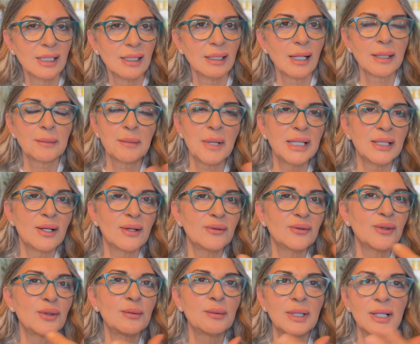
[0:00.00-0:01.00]
like many
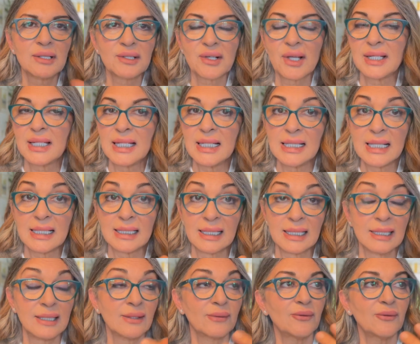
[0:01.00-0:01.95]
of you, because I needed it.